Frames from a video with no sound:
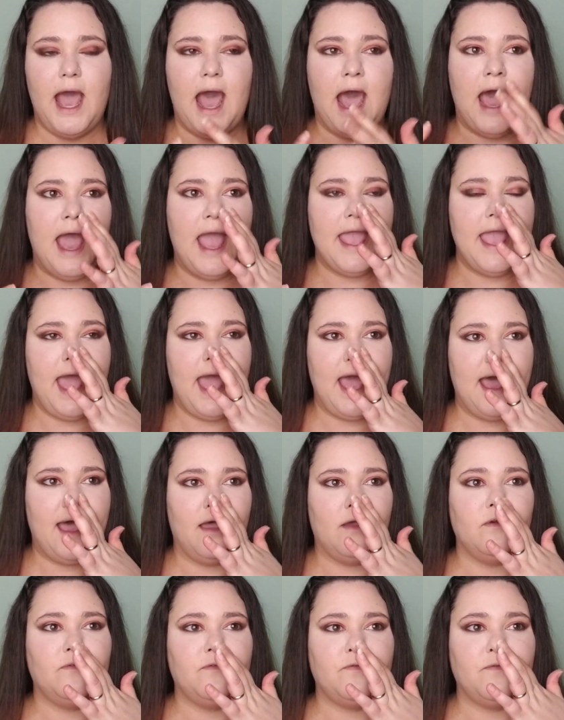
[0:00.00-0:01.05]
I
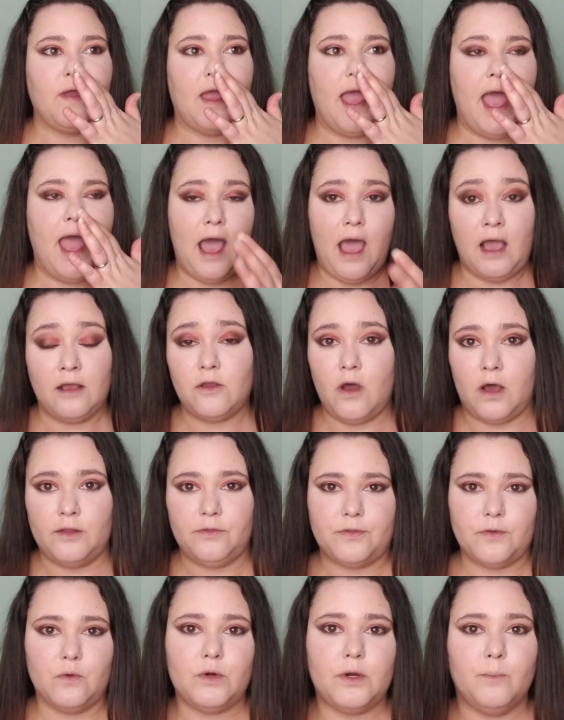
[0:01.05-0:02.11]
have gone
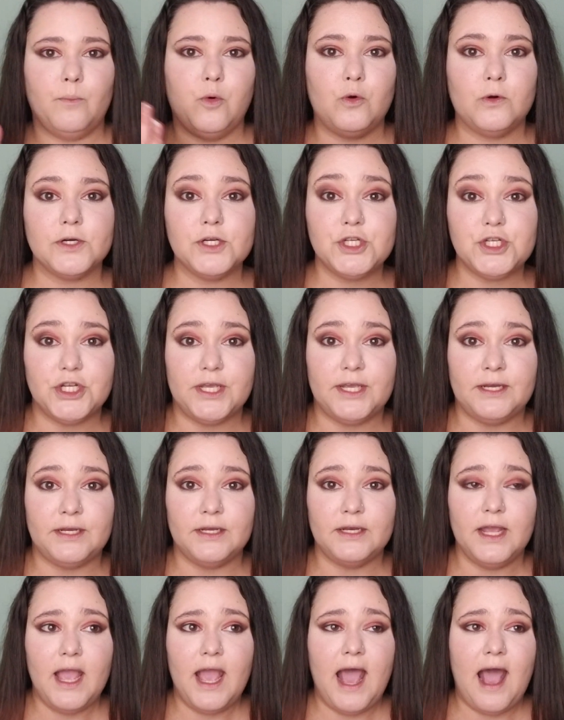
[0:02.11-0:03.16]
through an
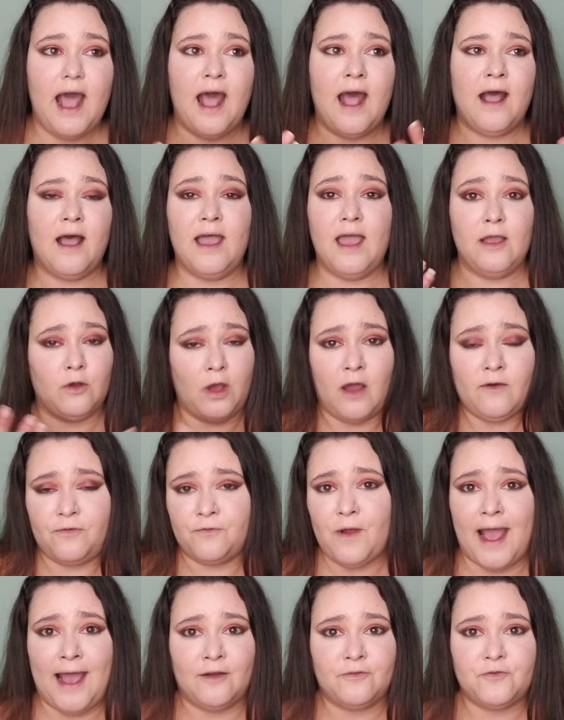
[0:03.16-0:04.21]
abortion
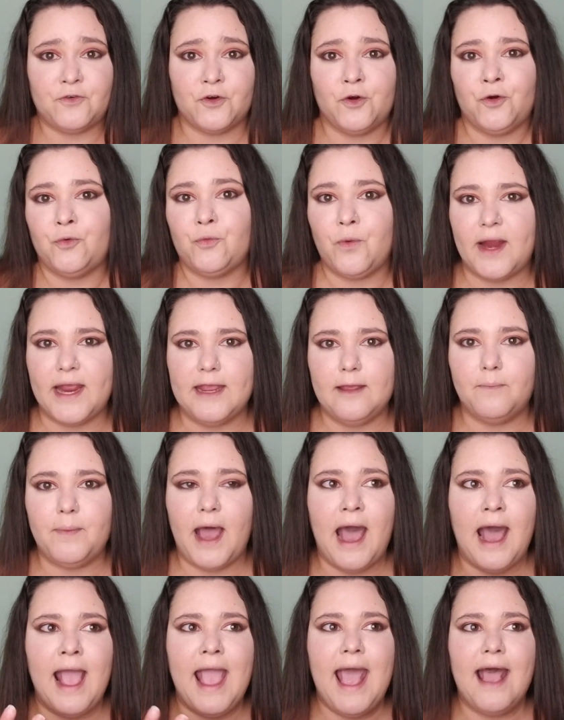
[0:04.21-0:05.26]
after a rape.
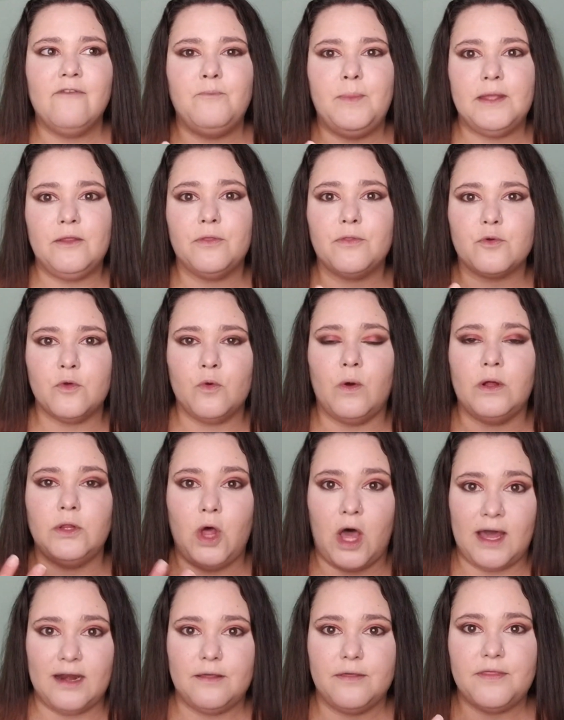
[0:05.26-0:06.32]
I have been through a
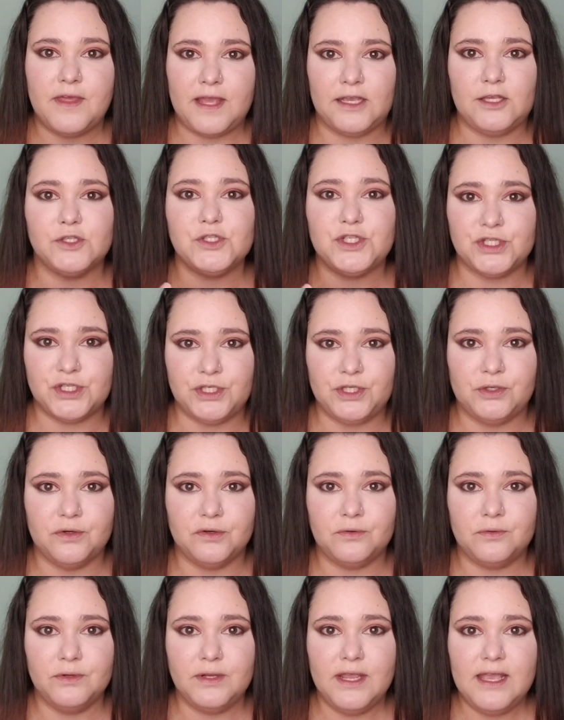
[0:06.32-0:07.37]
lot of things
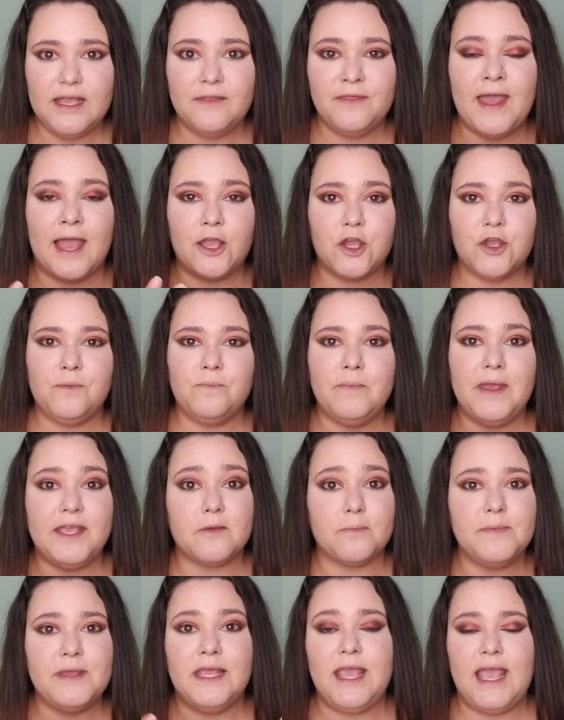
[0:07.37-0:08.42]
too that could
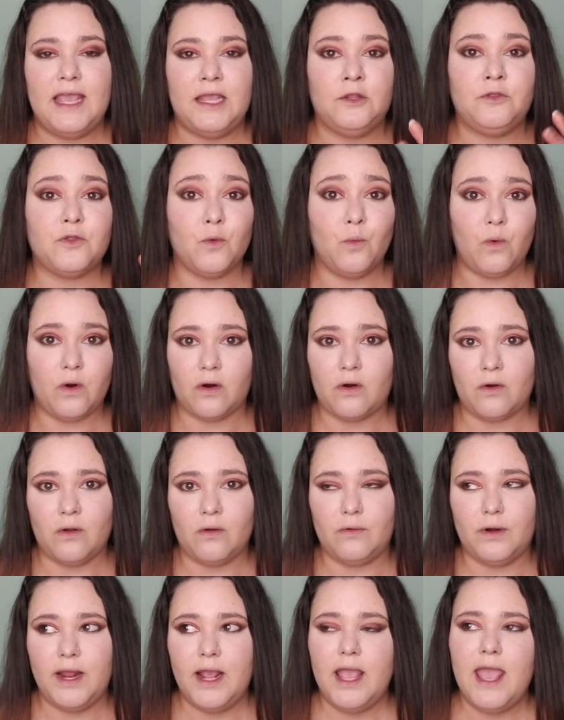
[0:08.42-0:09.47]
make me hate the
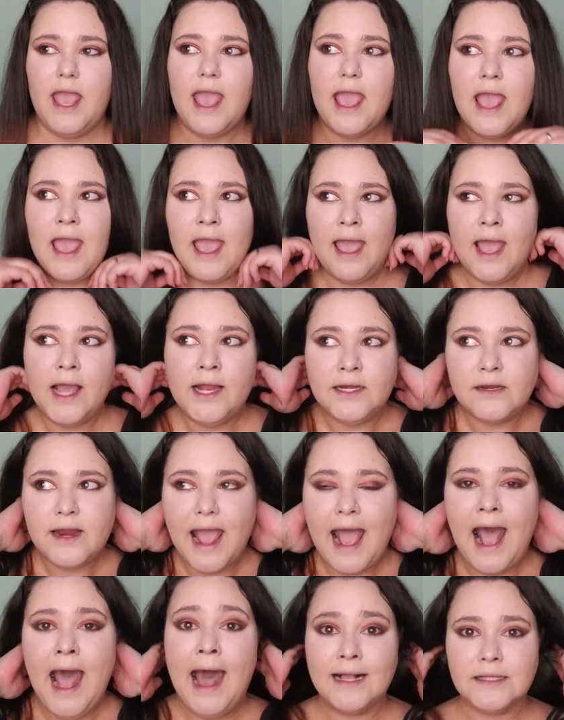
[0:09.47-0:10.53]
world and
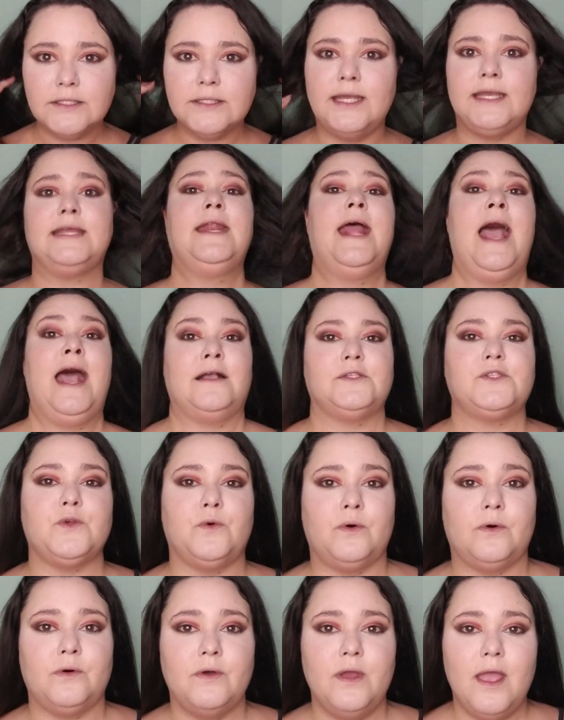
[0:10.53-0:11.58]
act like an
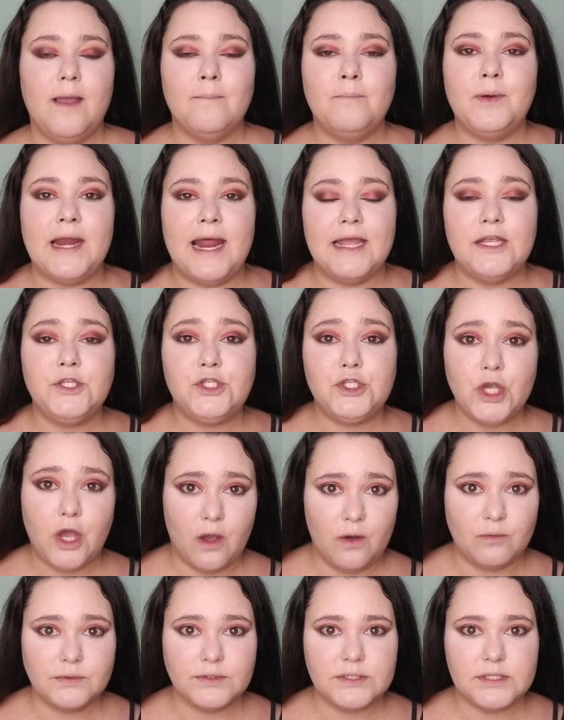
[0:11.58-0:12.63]
asshole, but I
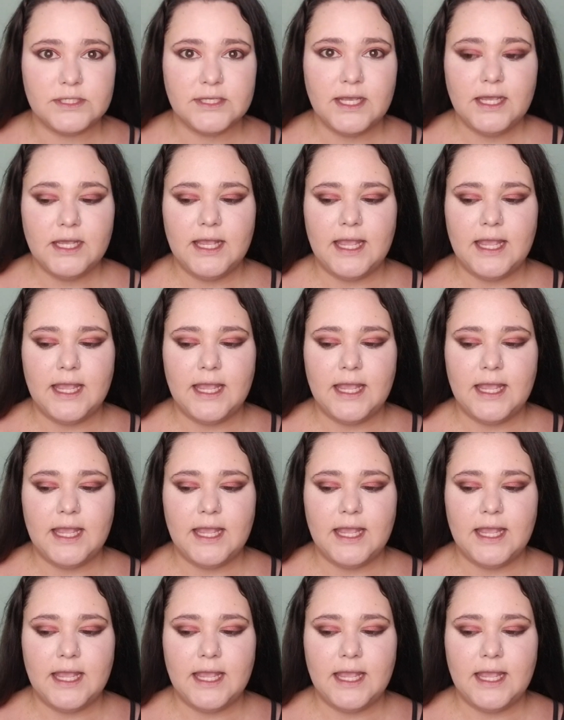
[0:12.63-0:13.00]
don't.